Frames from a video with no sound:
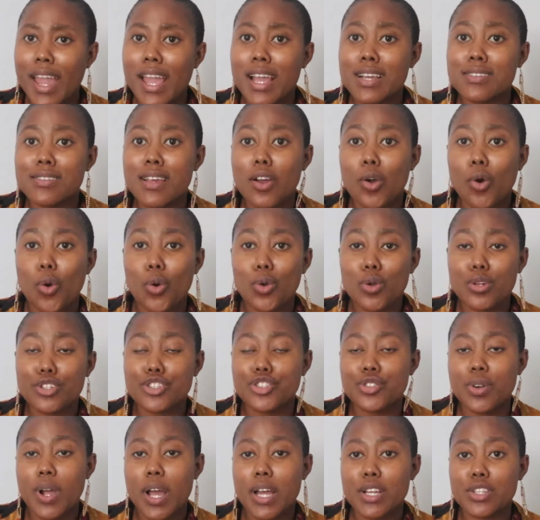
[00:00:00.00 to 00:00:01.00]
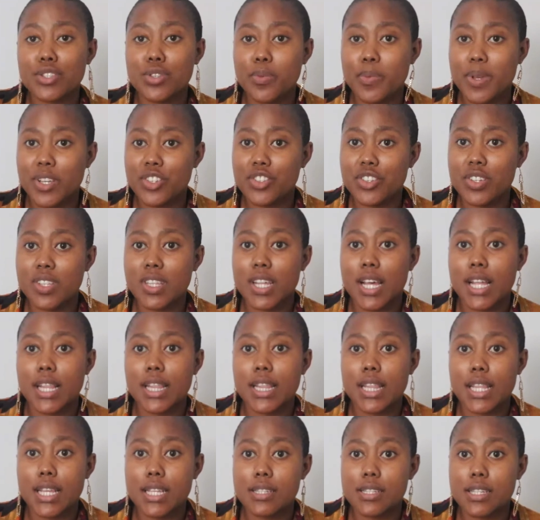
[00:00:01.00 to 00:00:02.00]
As I always try to mention,
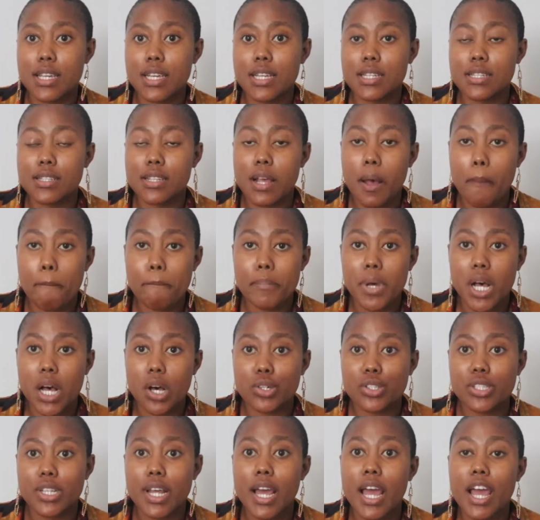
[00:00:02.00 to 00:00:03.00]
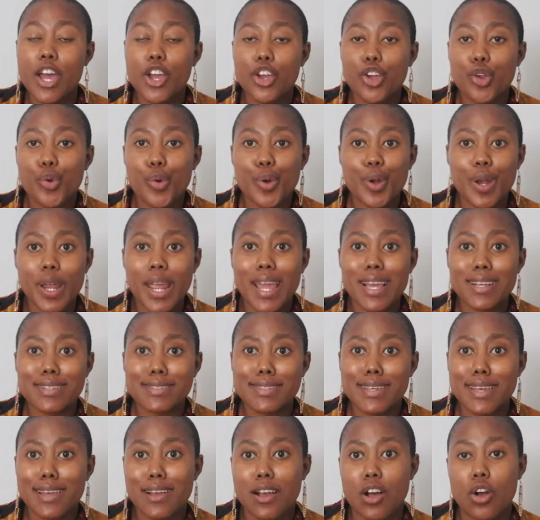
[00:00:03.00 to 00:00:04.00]
that this is about
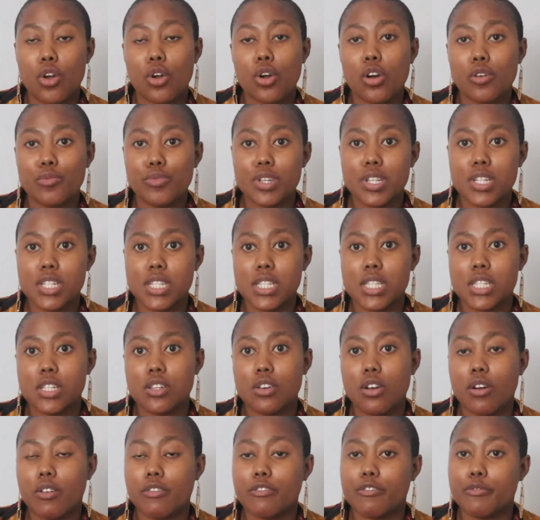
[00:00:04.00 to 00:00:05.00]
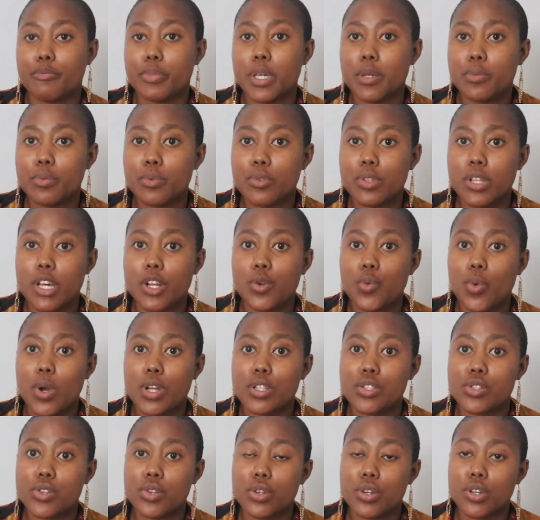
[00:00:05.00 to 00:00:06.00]
creating a community of people that
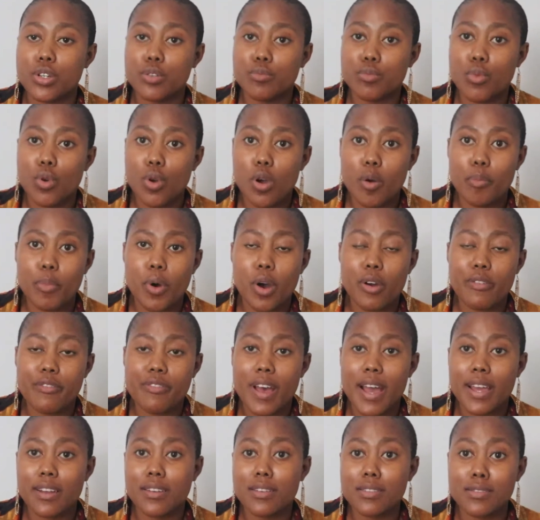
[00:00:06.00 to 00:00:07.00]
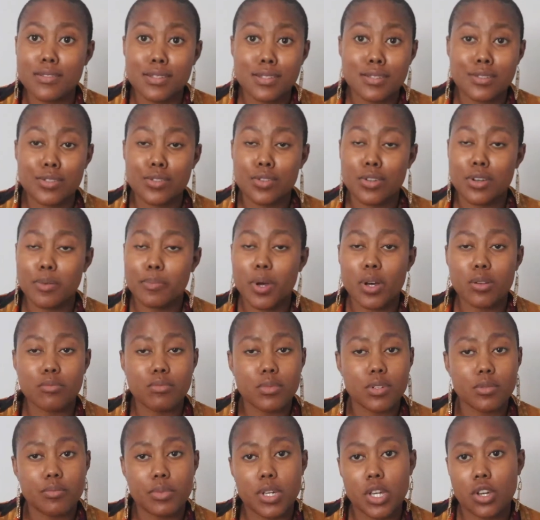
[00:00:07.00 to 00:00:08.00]
want to learn more about finances. Not
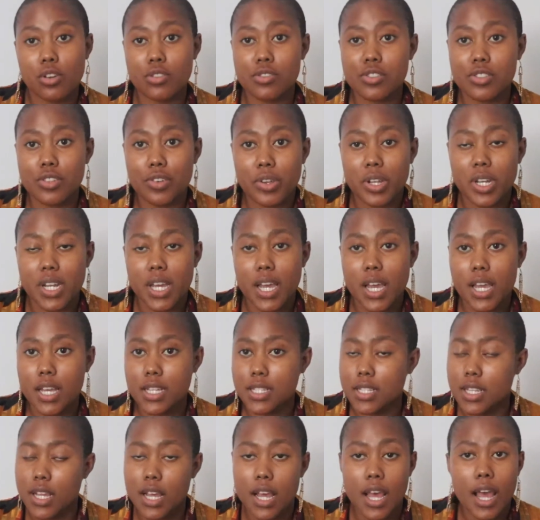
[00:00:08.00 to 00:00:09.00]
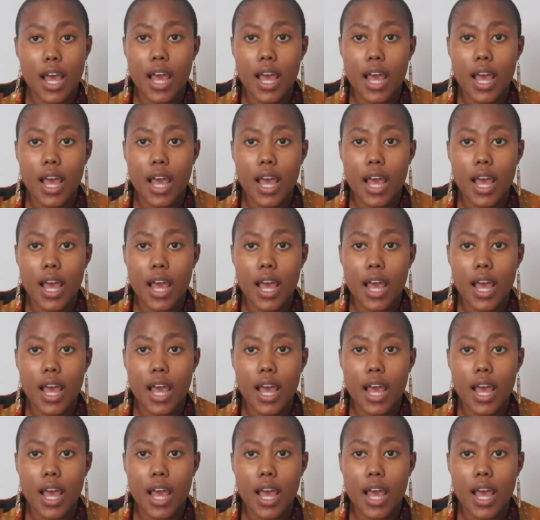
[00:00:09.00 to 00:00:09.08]
about me being on screen, guys.